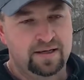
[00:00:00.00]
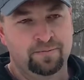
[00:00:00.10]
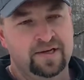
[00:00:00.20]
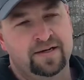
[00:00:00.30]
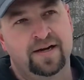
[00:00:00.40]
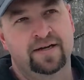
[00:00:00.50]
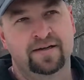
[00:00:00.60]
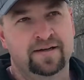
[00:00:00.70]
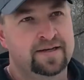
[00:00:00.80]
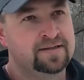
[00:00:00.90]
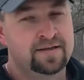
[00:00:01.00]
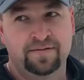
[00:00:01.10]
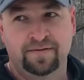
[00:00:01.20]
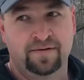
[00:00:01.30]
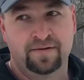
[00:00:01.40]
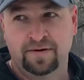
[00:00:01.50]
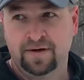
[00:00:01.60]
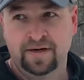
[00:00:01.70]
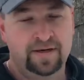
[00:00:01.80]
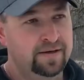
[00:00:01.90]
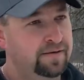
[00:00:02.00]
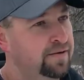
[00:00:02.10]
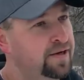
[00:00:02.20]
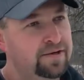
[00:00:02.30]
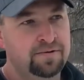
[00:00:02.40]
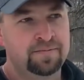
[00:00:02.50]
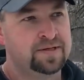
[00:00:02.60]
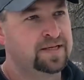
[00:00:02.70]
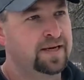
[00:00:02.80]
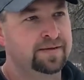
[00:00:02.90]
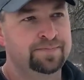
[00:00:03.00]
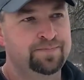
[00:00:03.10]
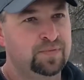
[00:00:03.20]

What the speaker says: And we tied into that stuff at 30, 32%.